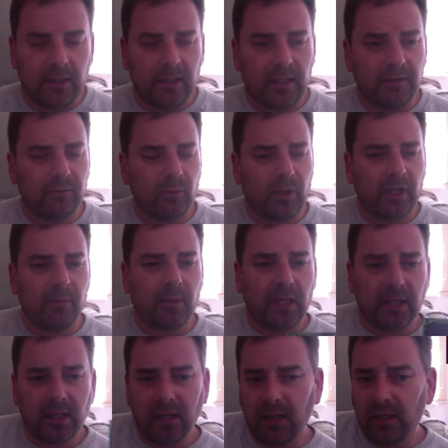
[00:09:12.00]
Even when I had
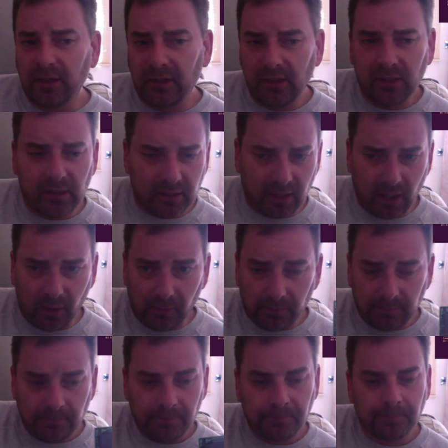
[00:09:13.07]
my card years ago
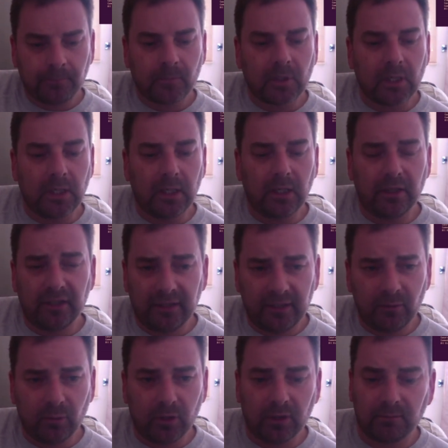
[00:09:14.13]
uh, that
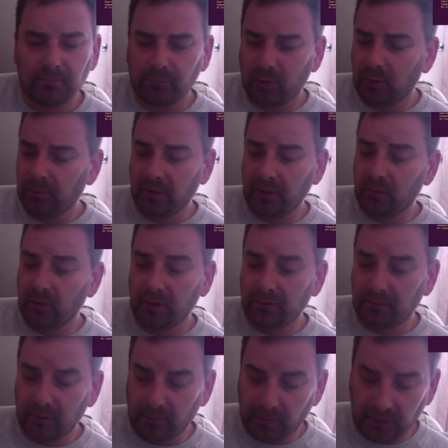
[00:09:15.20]
did work properly,
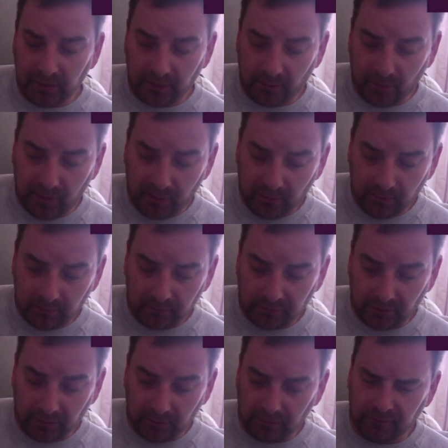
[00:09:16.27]
worked completely well,
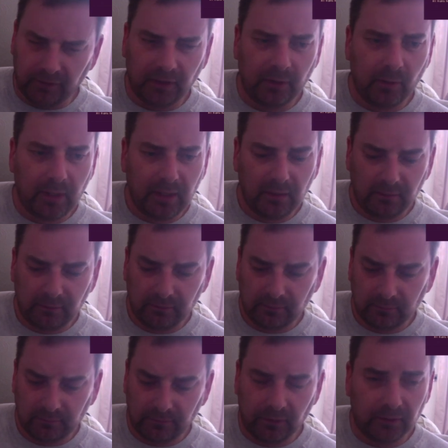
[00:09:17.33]
fully, fully well,
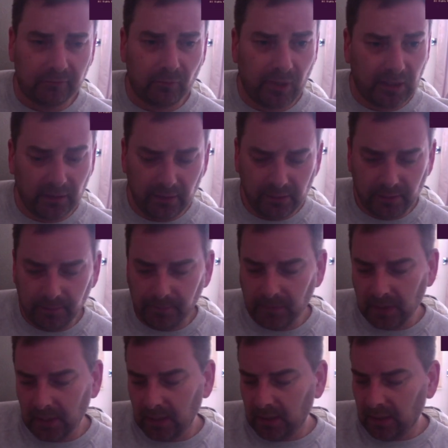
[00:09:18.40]
full of wellness,
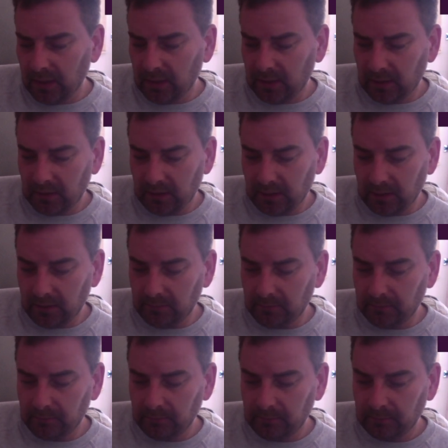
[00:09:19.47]

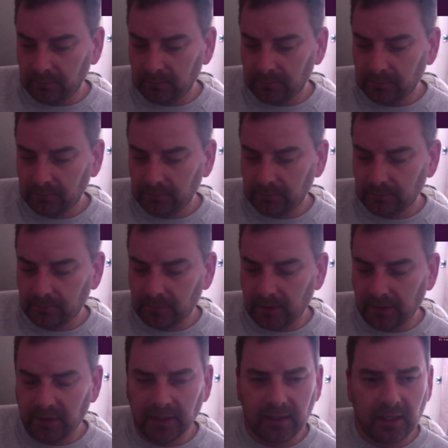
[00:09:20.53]
um,
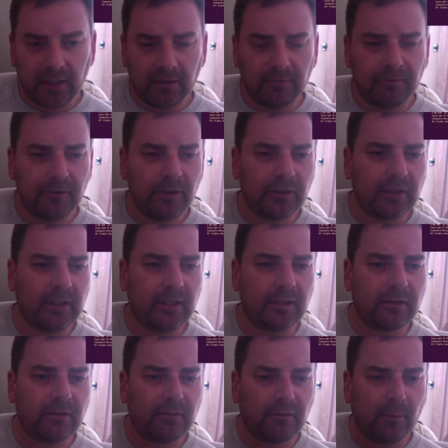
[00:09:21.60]
I think I converted
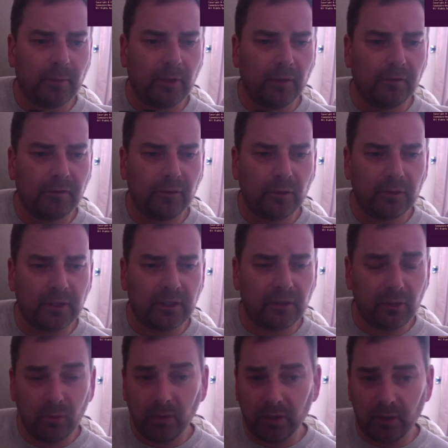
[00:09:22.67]
it from an zero forty
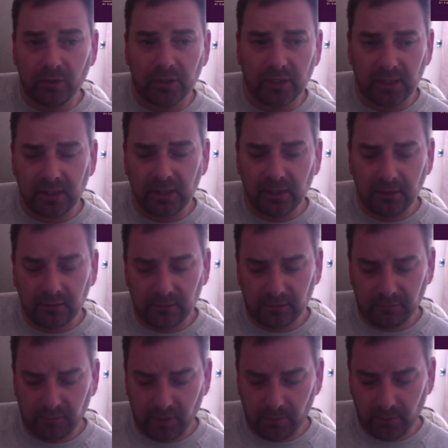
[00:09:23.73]
to an zero sixty
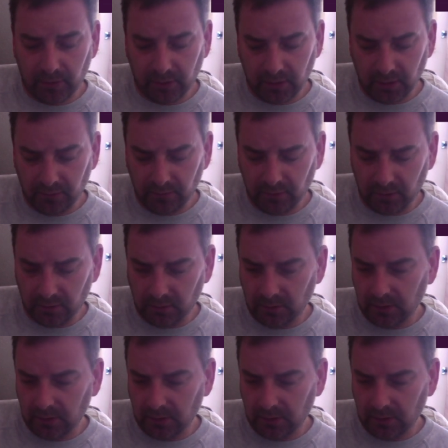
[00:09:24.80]
if memory serves,